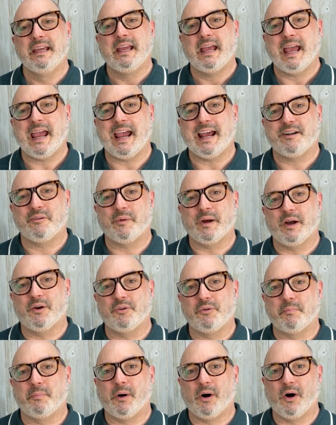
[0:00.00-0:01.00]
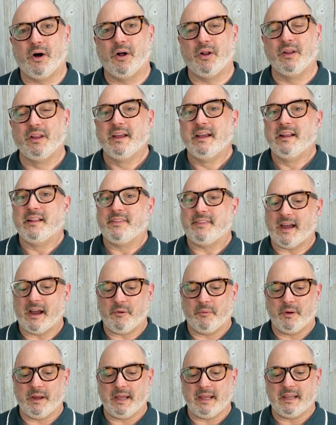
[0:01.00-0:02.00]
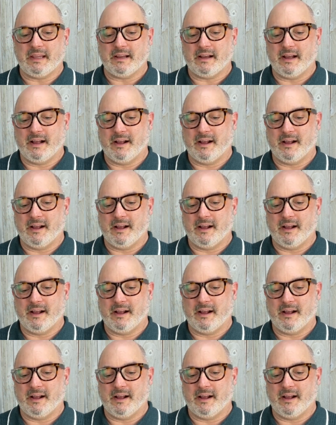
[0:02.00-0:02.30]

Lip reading: hand wound ball. That way,